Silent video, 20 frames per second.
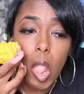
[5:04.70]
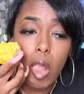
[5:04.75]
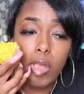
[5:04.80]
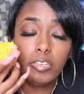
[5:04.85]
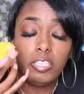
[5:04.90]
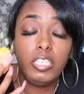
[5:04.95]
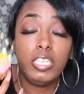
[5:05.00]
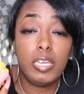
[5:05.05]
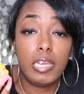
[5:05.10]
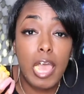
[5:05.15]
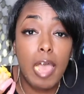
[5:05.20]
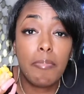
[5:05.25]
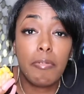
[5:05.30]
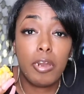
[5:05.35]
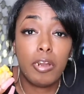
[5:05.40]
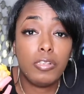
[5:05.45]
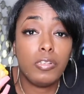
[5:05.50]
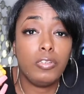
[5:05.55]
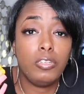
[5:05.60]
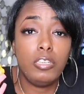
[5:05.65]
She adopted
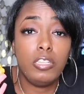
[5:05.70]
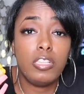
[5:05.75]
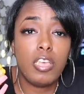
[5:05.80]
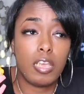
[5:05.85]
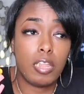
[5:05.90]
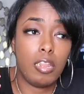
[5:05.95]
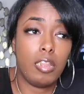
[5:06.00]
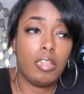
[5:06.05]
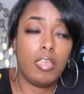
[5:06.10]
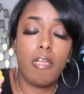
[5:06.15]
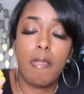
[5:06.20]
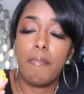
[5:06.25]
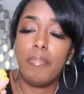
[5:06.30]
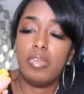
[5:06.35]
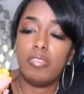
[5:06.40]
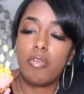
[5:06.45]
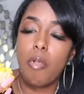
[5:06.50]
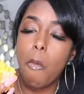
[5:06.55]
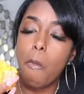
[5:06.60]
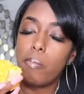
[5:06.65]
her, so she's technically her
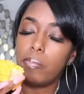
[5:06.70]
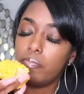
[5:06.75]
mother.